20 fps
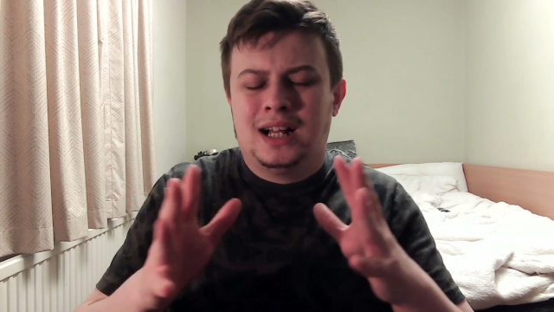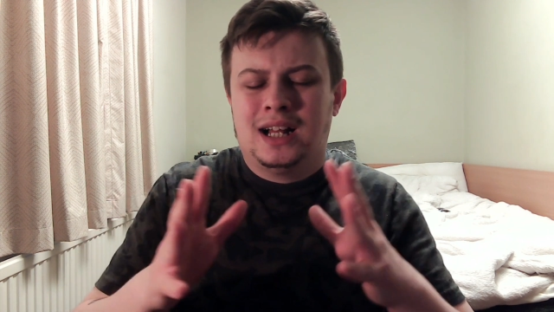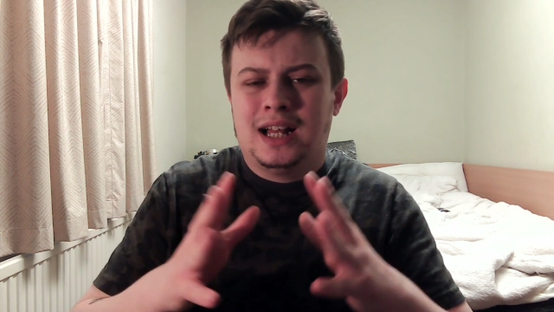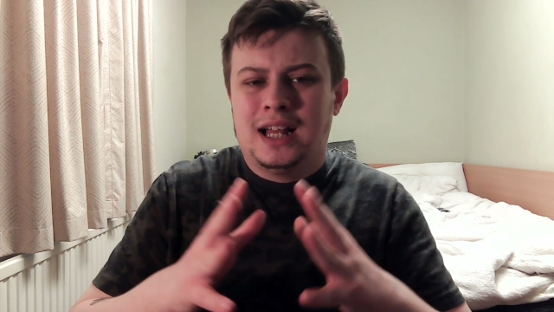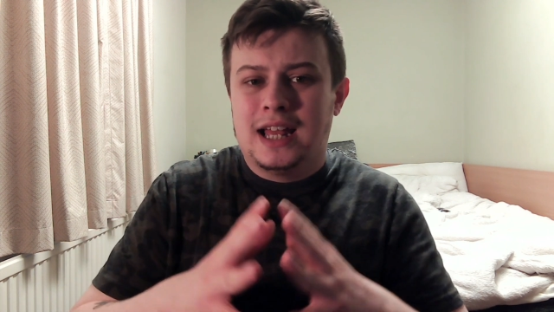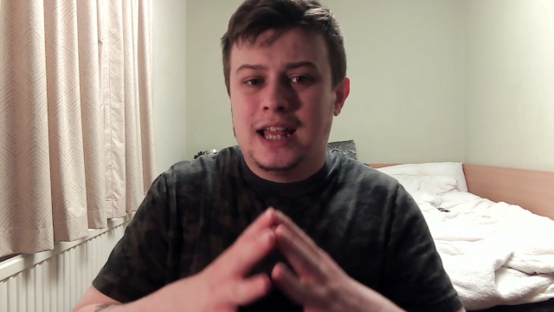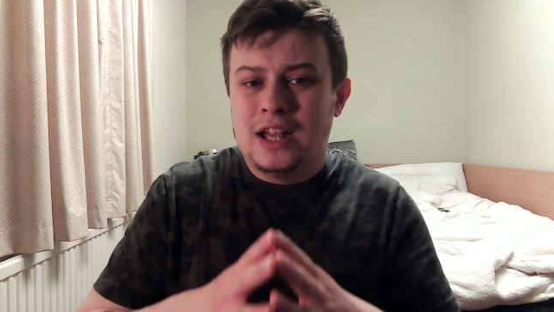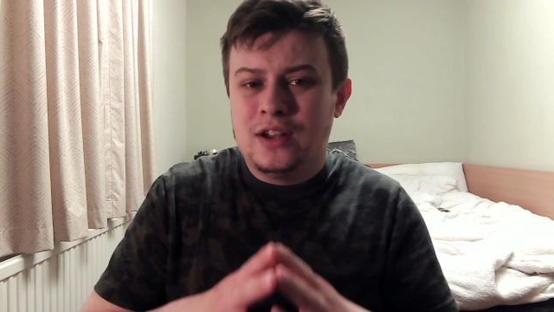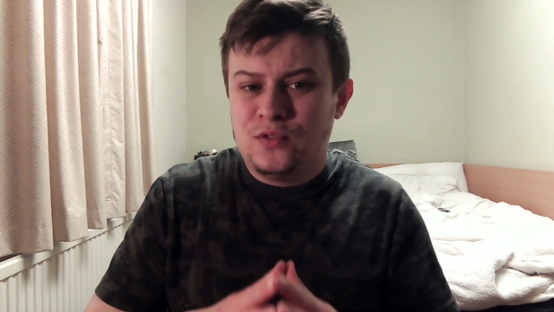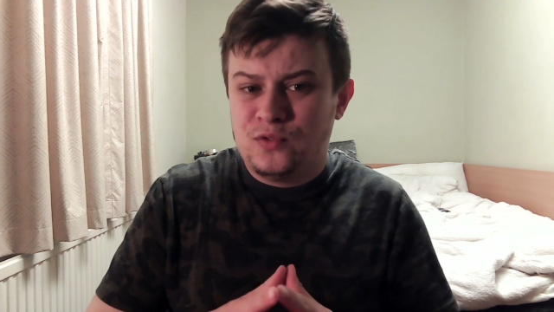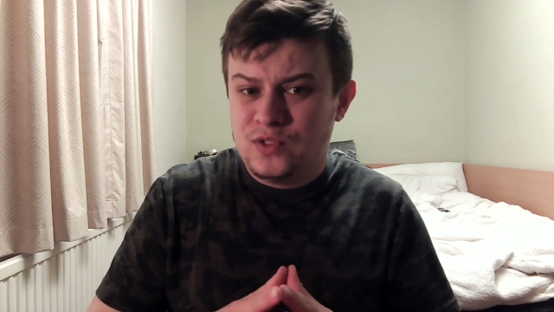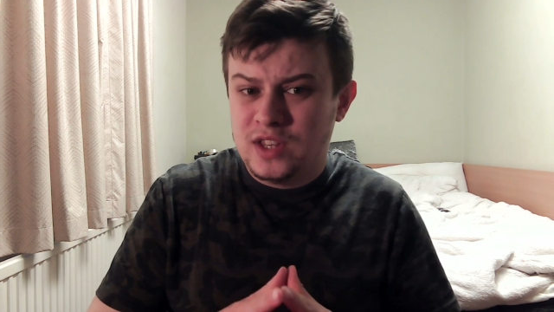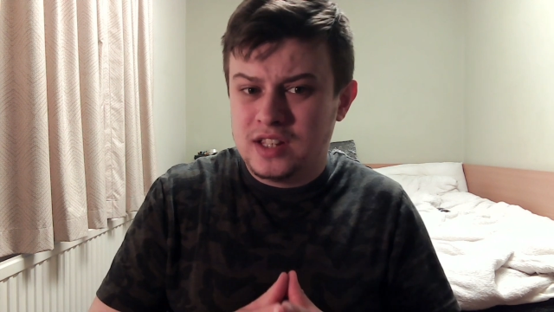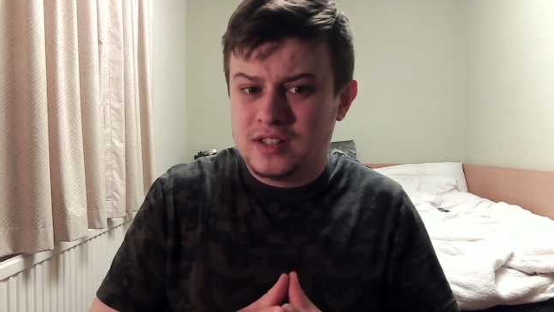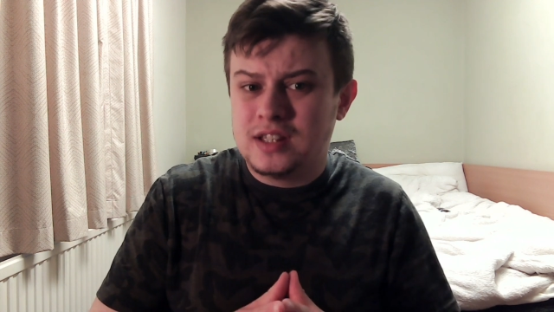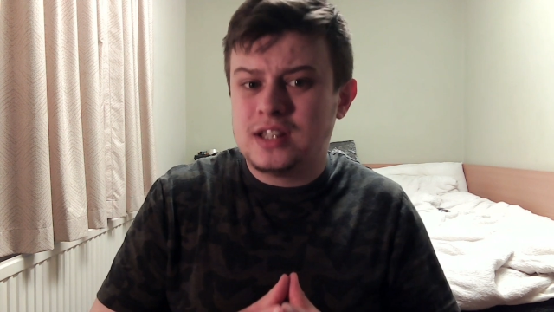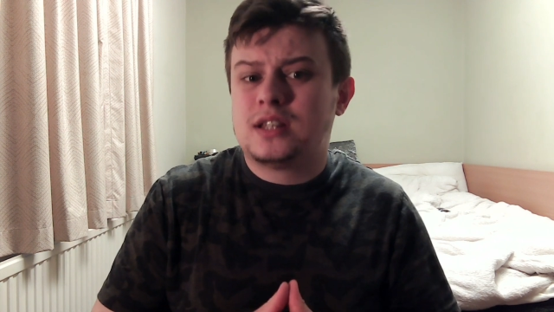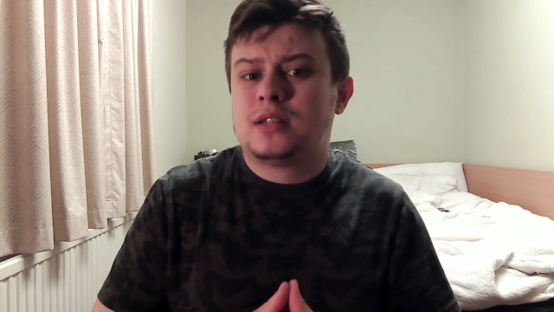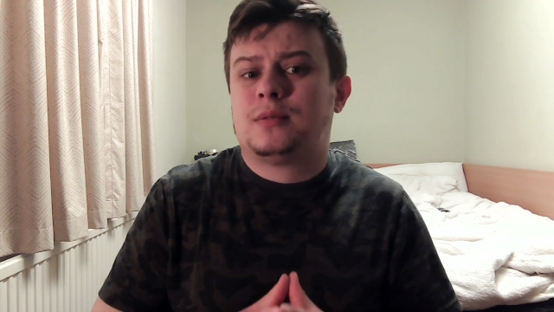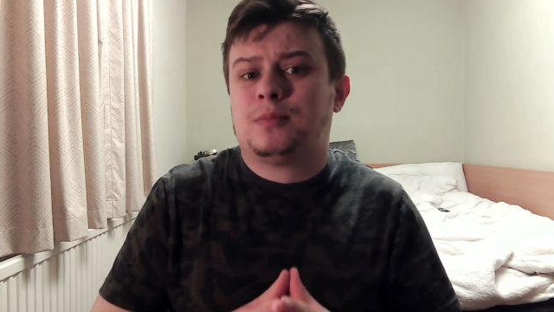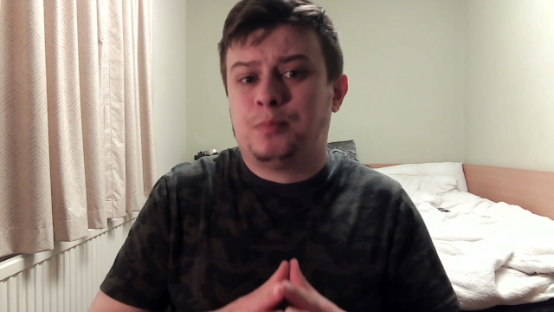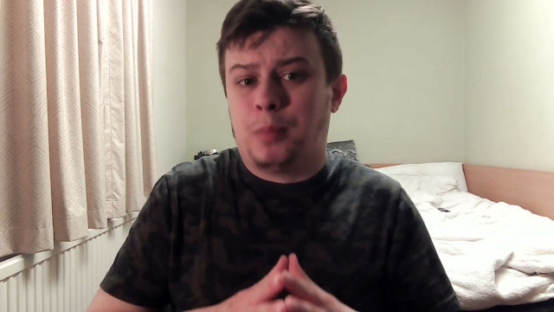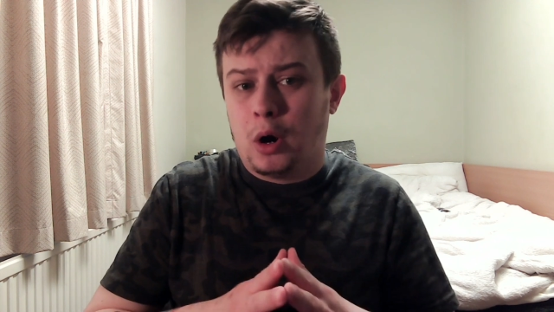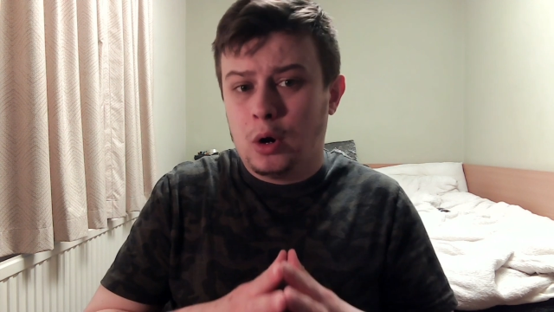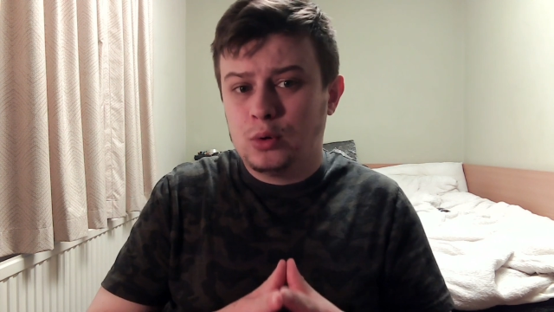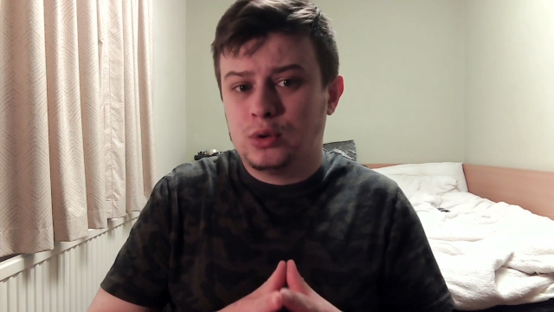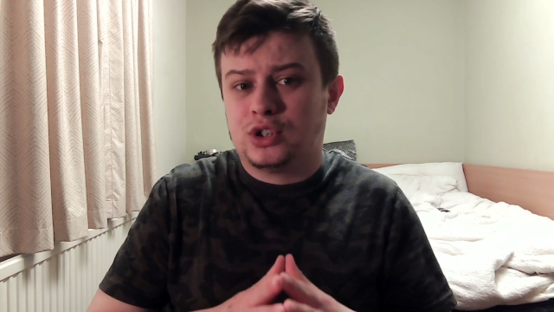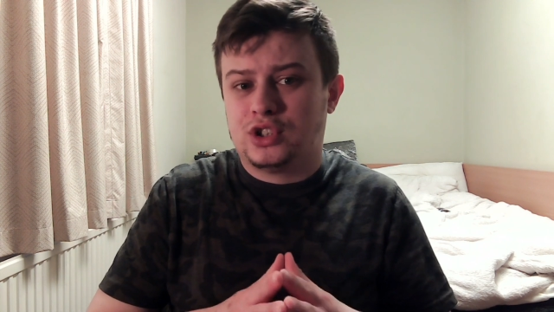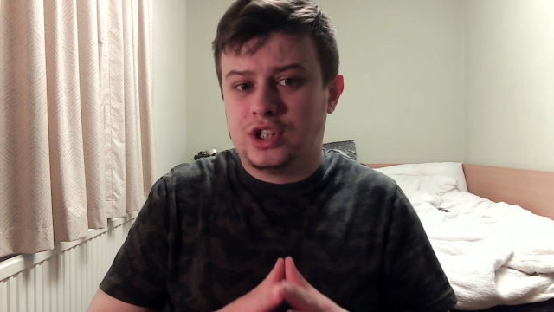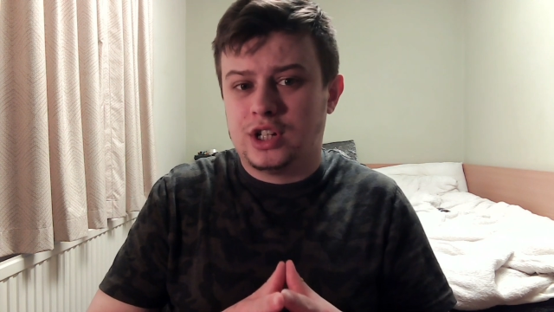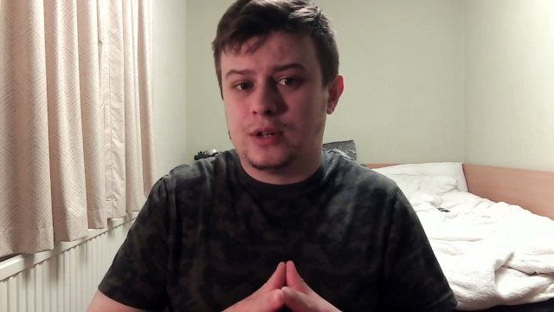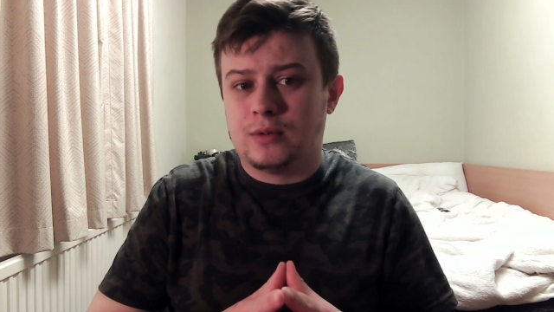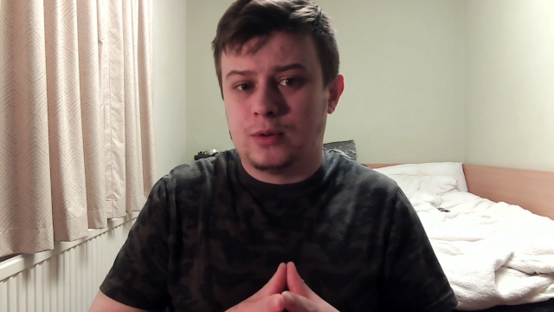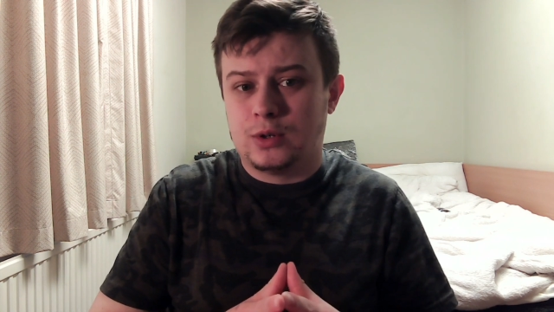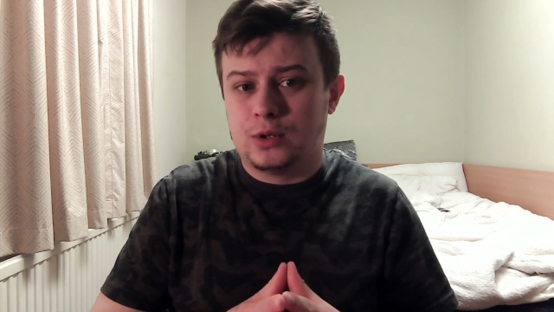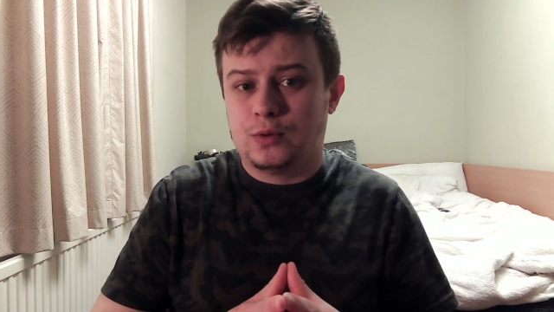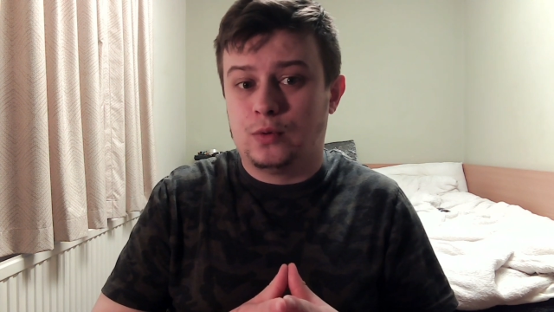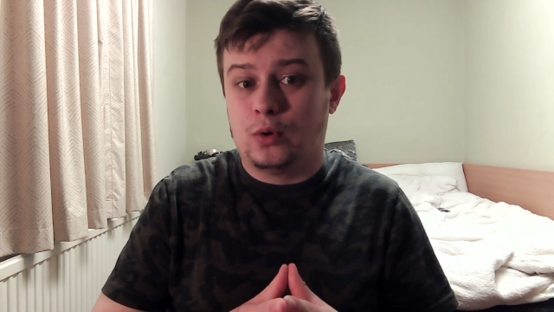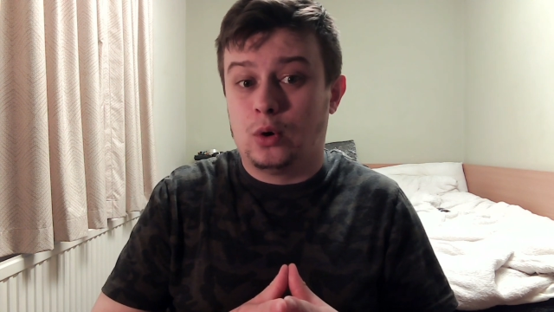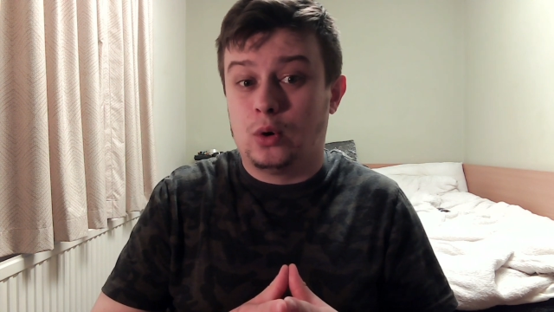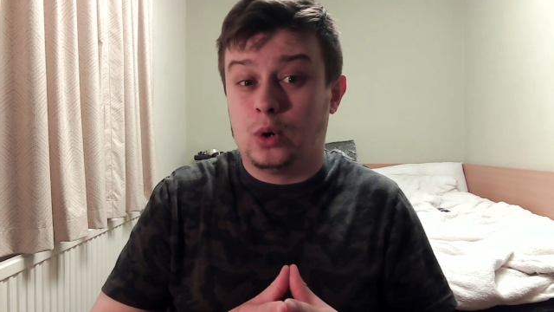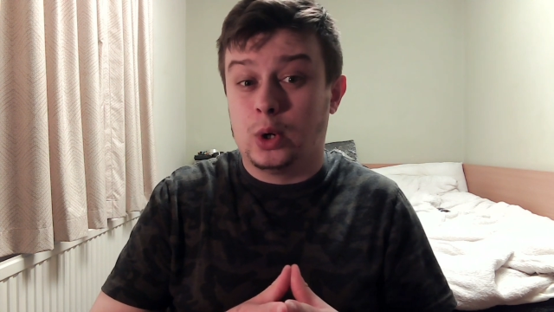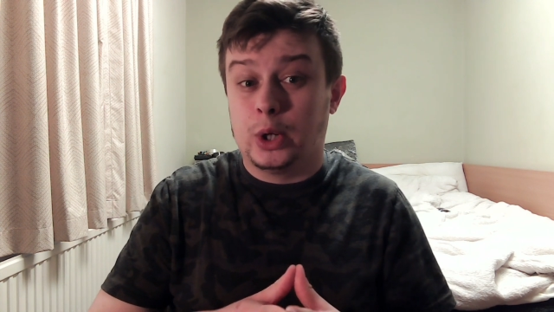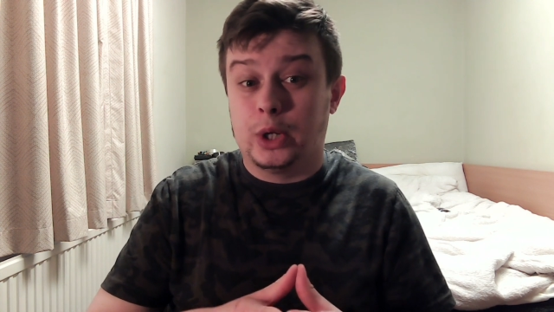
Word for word: if this is post-Series 4,